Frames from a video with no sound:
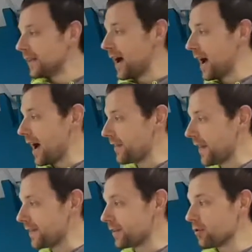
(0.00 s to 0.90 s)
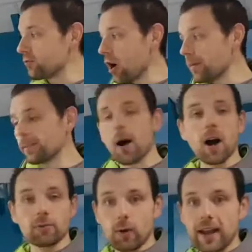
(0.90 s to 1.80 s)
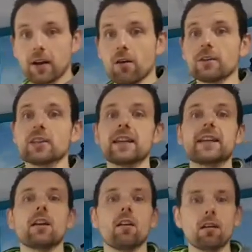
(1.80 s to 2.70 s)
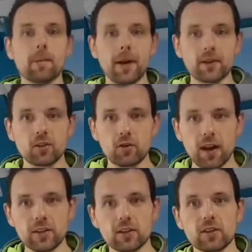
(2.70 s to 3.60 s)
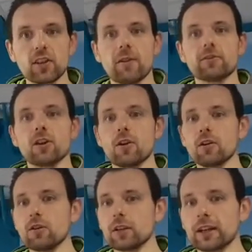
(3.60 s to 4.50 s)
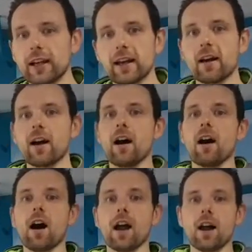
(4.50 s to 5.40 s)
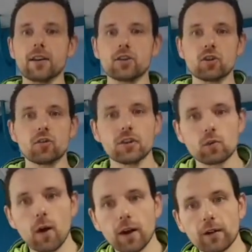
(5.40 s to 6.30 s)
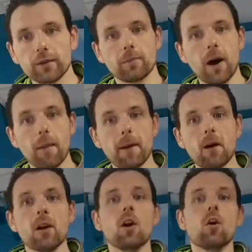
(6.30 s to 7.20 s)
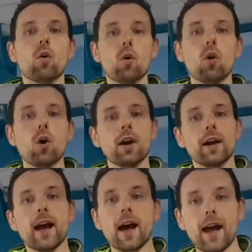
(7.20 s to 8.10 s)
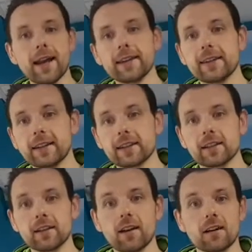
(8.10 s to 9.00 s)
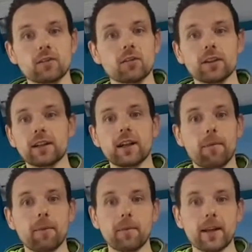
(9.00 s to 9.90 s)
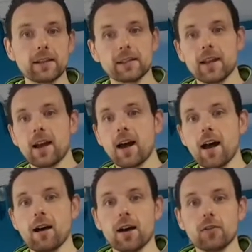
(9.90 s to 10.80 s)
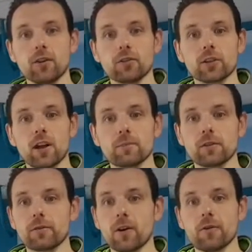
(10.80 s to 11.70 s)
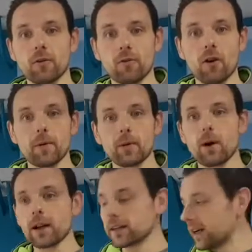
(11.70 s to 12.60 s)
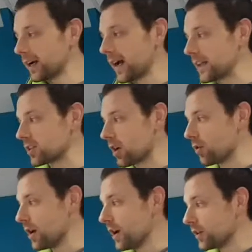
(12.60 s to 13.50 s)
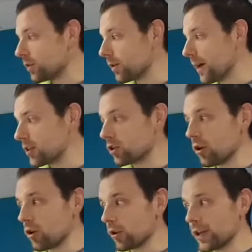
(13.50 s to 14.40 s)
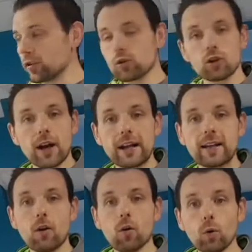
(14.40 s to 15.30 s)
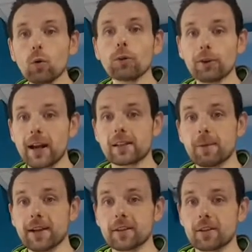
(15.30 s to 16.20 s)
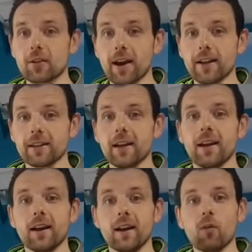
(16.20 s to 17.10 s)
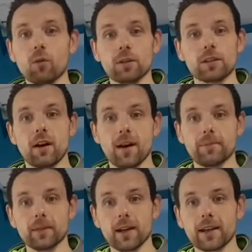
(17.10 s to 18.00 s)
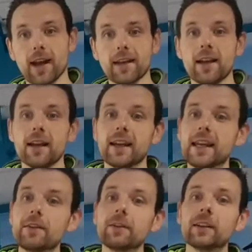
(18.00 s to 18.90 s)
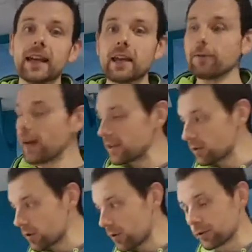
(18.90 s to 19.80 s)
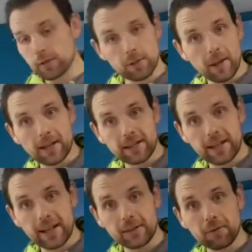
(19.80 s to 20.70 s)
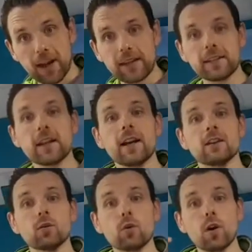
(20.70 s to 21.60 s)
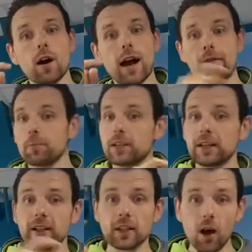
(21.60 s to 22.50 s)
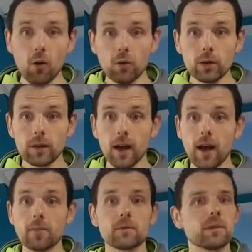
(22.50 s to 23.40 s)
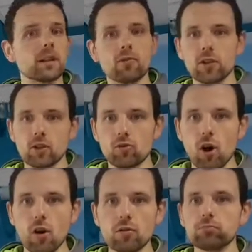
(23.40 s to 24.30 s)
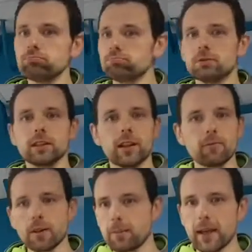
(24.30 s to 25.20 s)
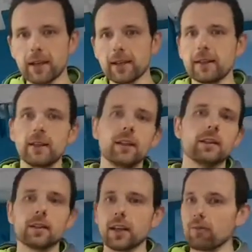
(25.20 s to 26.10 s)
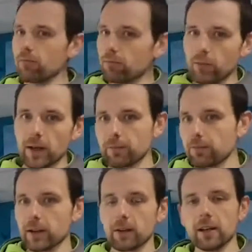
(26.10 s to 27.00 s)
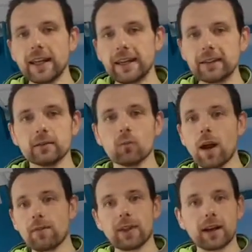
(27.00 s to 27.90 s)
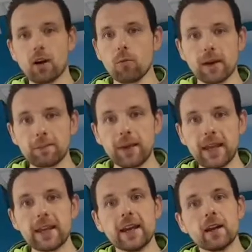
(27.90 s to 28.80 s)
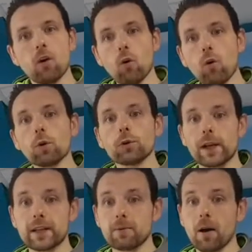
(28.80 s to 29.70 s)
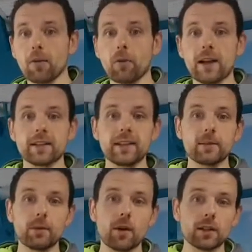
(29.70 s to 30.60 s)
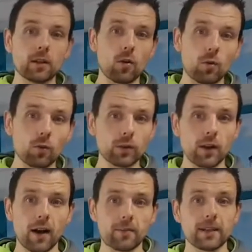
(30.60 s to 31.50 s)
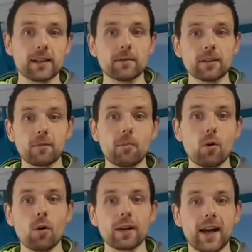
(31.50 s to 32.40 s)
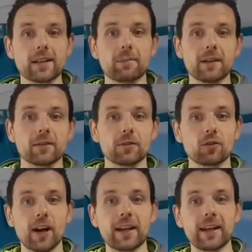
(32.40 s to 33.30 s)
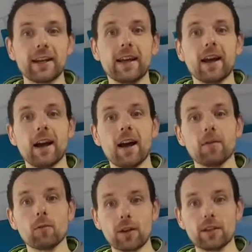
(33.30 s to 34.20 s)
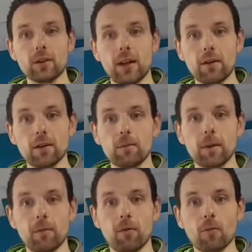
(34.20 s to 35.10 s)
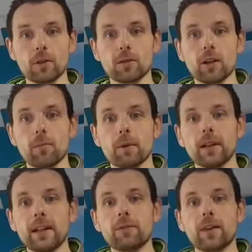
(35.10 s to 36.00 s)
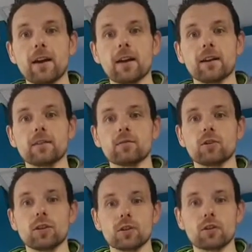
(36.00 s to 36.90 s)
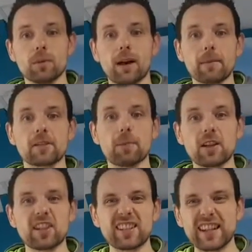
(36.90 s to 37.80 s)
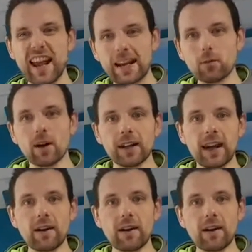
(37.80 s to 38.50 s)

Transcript: And then your aerobic pathway, obviously longer base duration stuff. So you're looking at higher endurance work with a barbell, or anything that's going to last longer than a couple of minutes on terms of aerobic work. Okay, so you want to make sure that in your training, all 3 aspects are trained all the time. Okay, even if, as you're going to explain in the next phase, you'll have a particular goal to get really strong, to get really big, to get really, you know, lean, whatever that goal may be, all 3 energy pathways need to be worked at all times. That is the most important aspect of training that we do here at UP Performance. We don't believe that, you know, you should become a specialist in any one